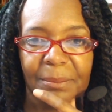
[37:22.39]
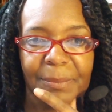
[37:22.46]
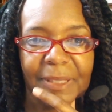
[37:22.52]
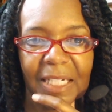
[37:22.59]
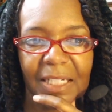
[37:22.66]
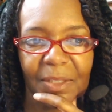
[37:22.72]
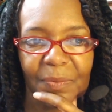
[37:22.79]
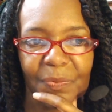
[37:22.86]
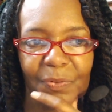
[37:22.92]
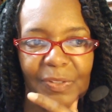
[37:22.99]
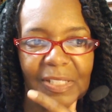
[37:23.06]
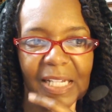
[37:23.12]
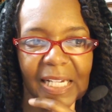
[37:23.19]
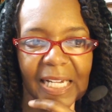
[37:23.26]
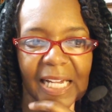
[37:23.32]
but I don't
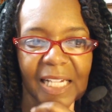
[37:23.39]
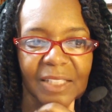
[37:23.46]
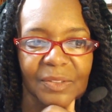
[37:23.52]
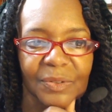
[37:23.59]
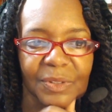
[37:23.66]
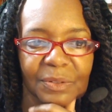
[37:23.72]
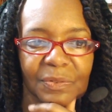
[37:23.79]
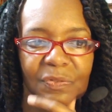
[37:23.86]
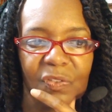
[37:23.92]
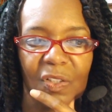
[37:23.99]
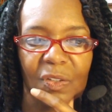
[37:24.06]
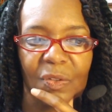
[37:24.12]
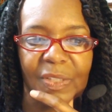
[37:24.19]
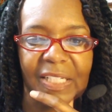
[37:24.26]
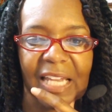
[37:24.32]
feel like answering the
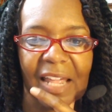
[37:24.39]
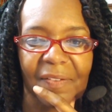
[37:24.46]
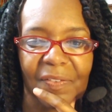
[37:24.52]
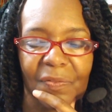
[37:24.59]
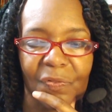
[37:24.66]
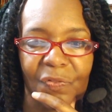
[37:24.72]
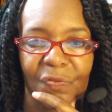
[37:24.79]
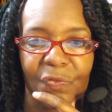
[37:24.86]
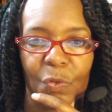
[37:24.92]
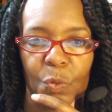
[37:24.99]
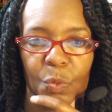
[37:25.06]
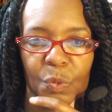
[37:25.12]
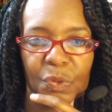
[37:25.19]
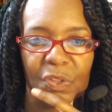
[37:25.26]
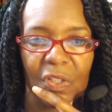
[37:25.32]
phone and having
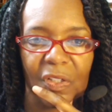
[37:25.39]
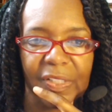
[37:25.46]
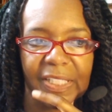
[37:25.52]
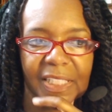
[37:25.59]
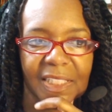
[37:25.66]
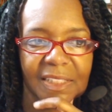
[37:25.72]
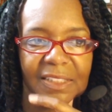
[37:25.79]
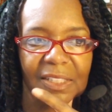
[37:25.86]
fools on it.